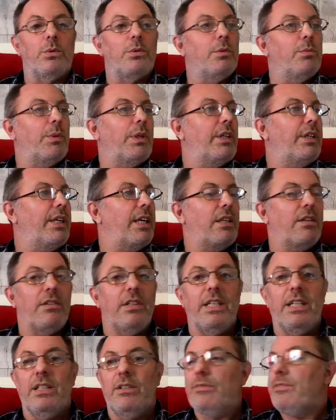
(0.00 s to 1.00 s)
one of the other
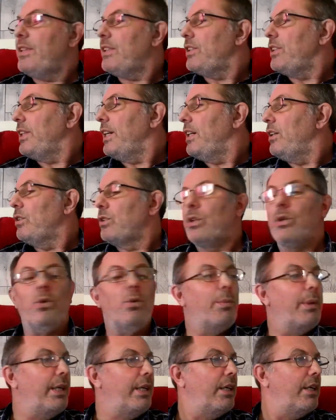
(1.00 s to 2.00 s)
lead investigators
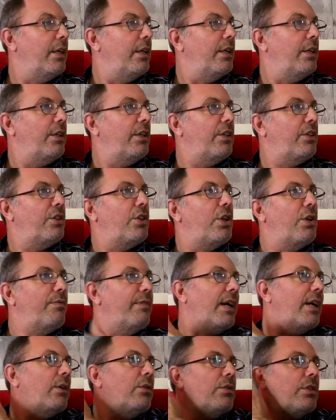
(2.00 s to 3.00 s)
called me, you turn
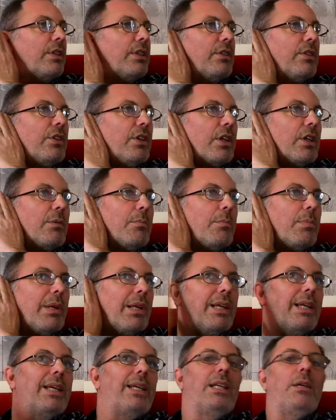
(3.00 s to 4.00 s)
around and you're
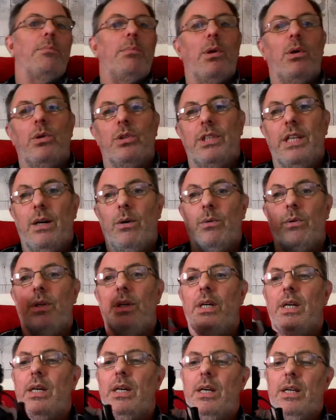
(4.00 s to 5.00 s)
completely blocked out.
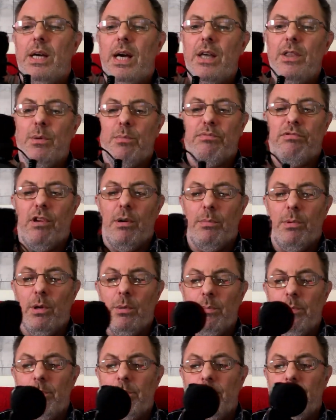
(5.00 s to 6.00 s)
Other
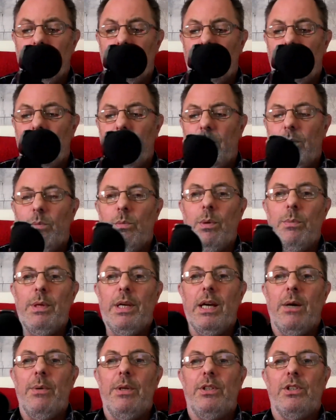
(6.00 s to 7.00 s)
problem, when we
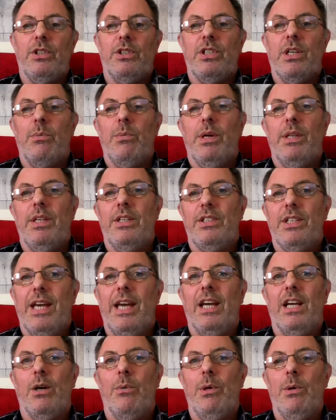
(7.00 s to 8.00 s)
go into somewhere that's
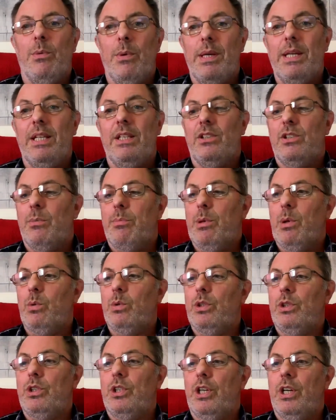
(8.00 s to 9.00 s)
echoey, we went into
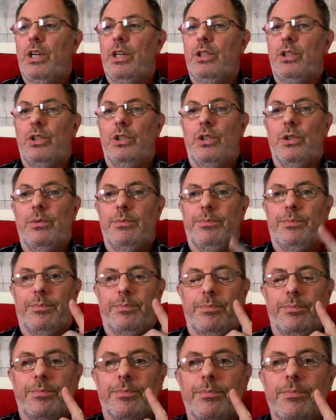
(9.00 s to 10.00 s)
Boulder Church.
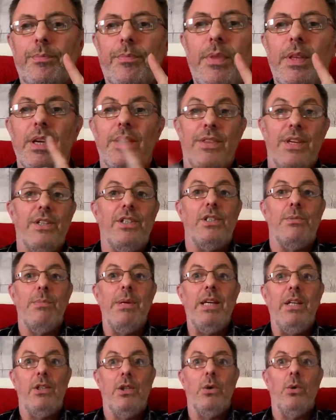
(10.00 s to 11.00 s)
This is
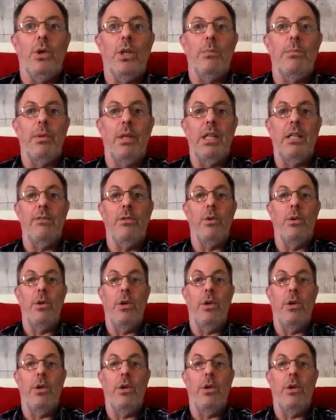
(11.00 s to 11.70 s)
me talking, believe it or